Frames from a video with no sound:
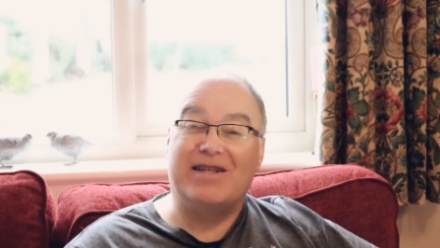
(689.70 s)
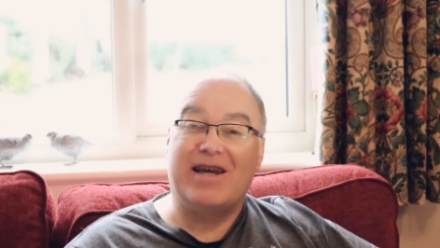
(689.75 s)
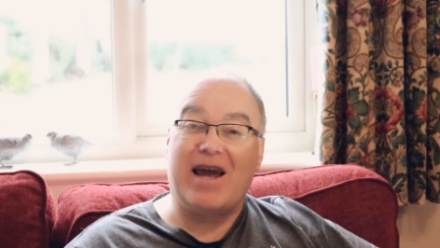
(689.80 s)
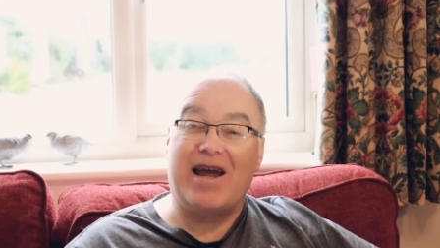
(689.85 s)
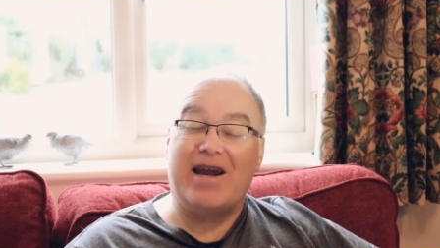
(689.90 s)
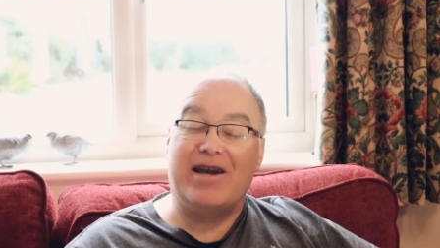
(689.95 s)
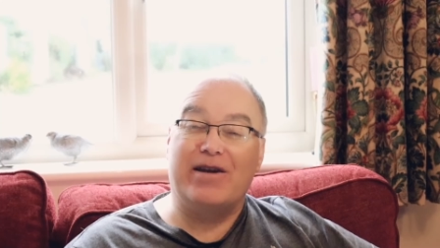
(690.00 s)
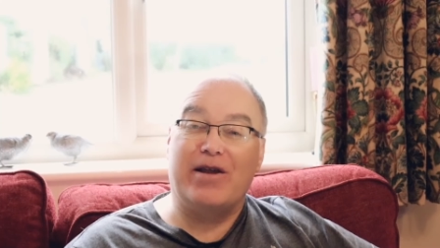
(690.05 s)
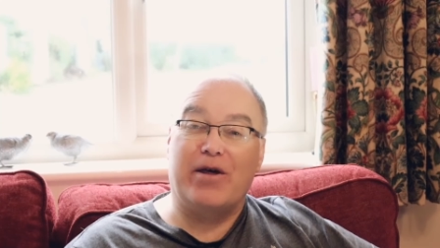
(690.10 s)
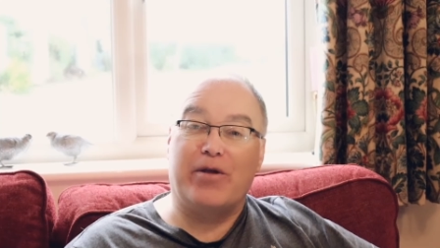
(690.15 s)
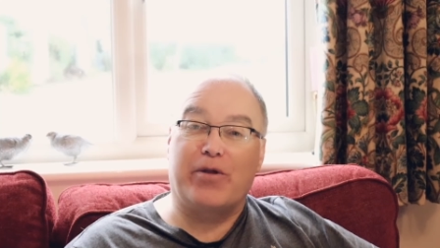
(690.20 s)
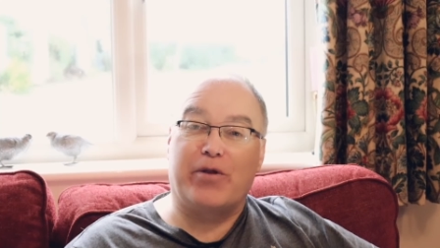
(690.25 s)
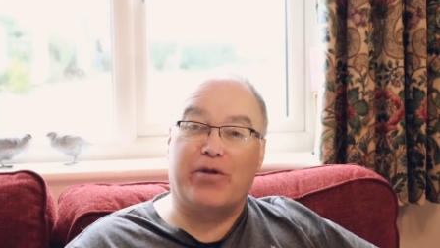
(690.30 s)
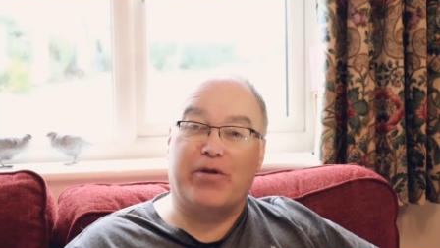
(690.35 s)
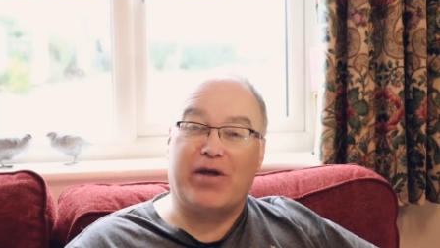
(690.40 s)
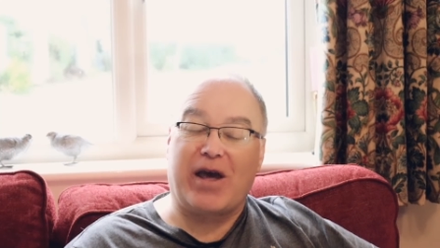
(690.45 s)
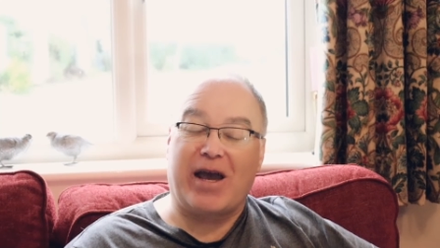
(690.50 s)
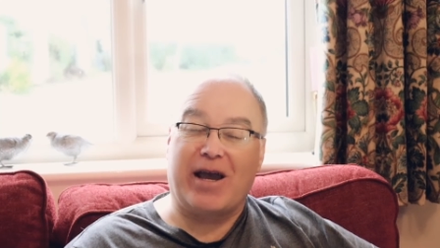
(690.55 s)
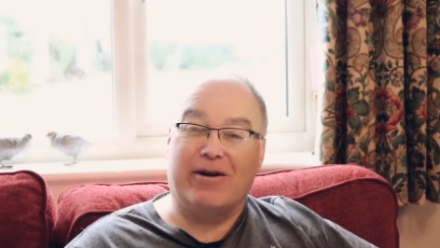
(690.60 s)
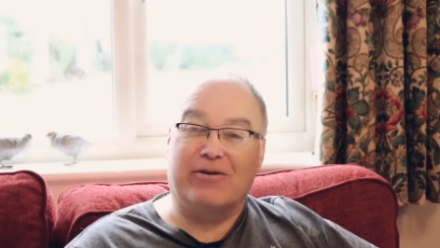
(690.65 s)

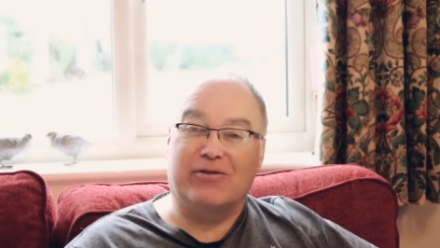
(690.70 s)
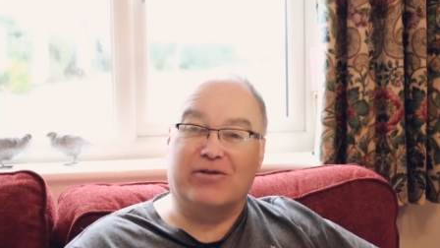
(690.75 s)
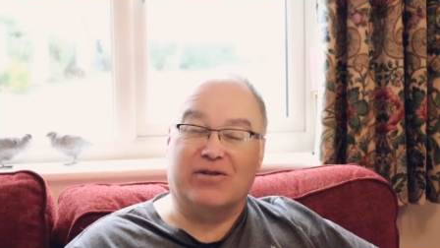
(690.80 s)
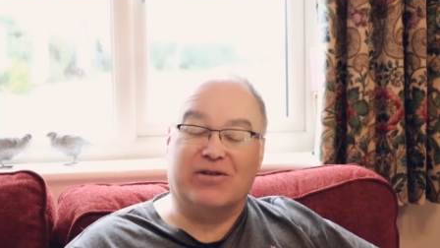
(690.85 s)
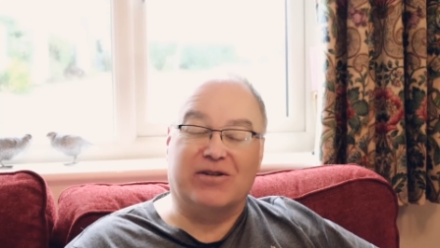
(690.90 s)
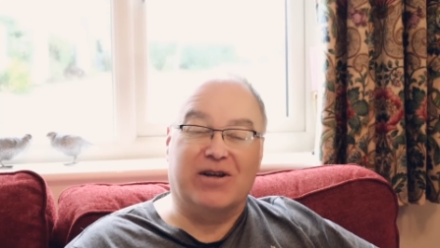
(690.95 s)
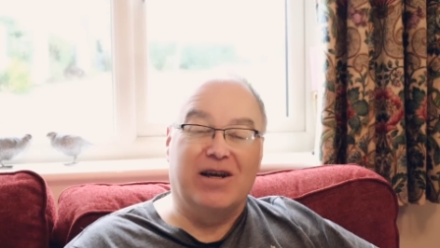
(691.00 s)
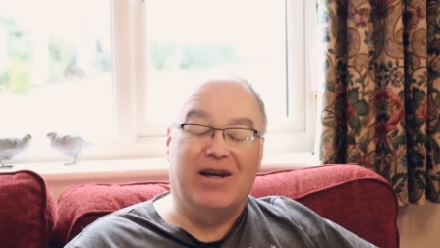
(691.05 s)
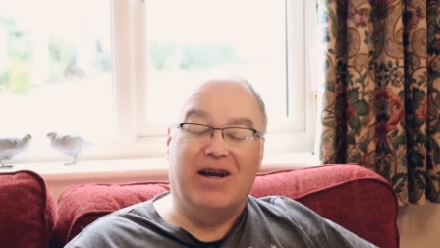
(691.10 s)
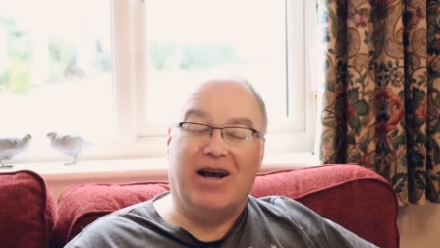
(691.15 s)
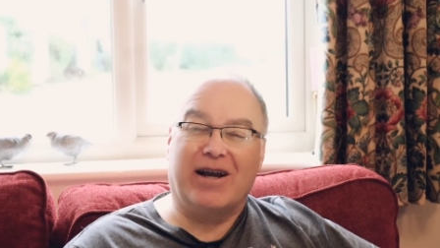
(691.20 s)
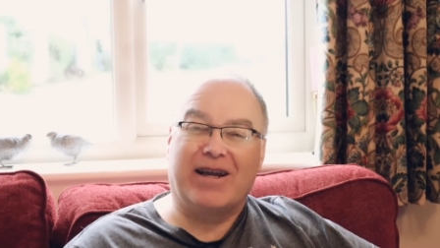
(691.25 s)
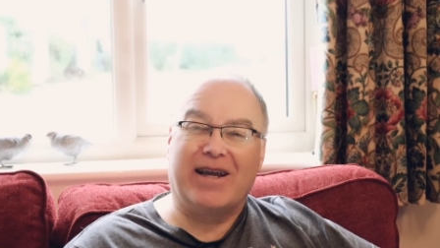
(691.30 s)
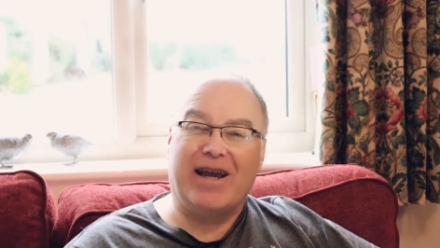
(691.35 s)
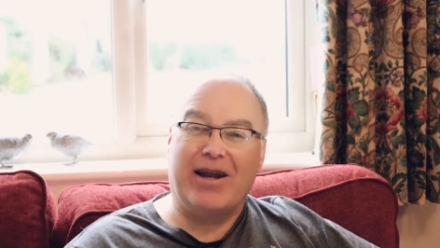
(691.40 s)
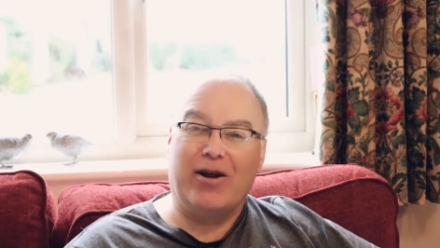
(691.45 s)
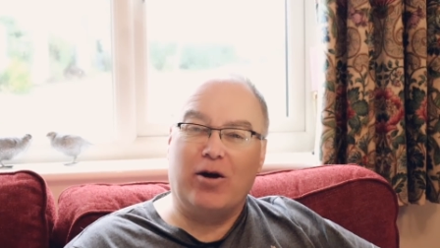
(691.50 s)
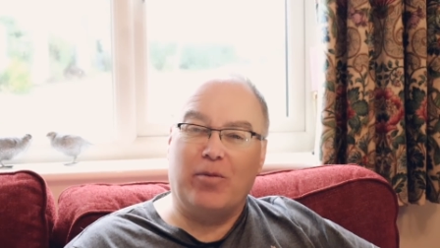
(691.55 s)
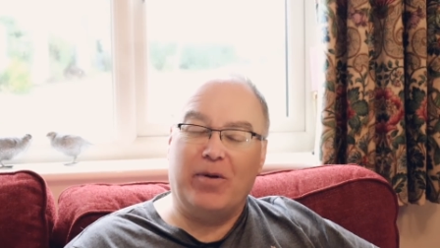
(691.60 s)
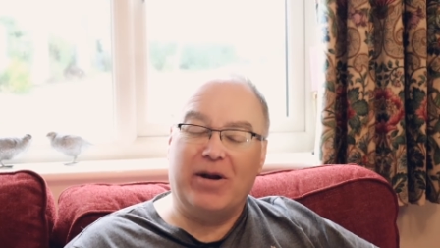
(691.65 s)
10,000. I
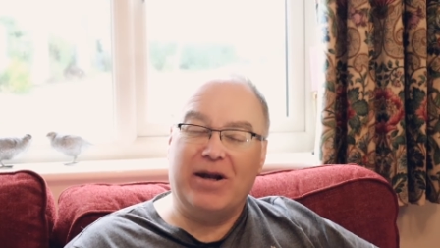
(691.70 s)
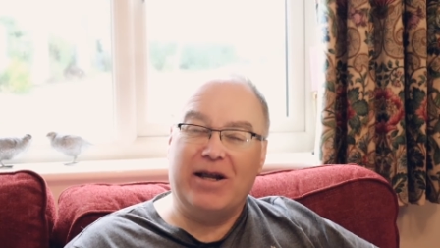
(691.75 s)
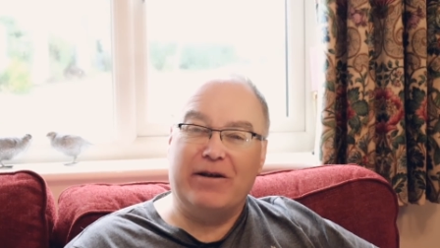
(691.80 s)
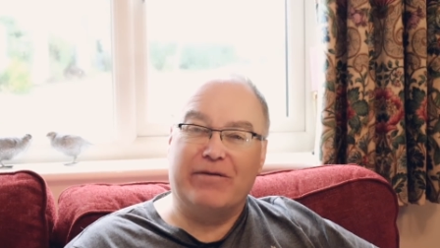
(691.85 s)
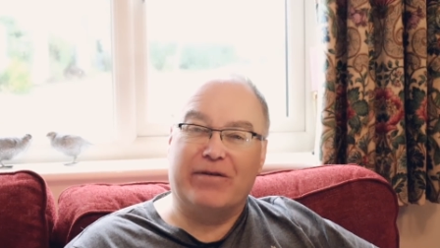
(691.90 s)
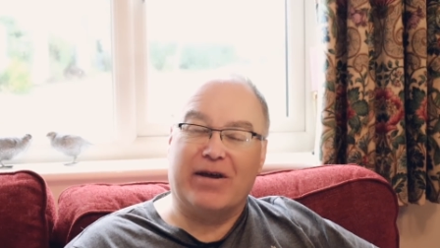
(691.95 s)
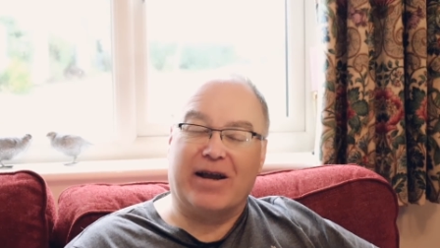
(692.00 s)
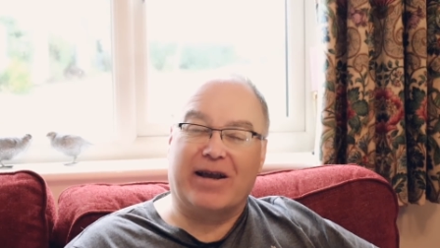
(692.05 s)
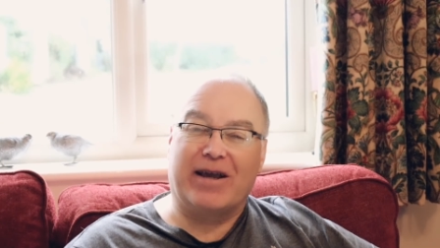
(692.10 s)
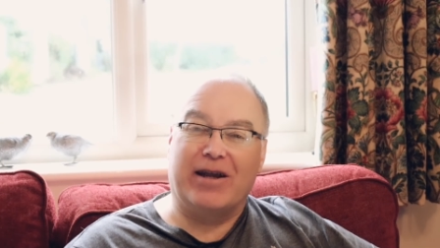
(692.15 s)
cannot believe that.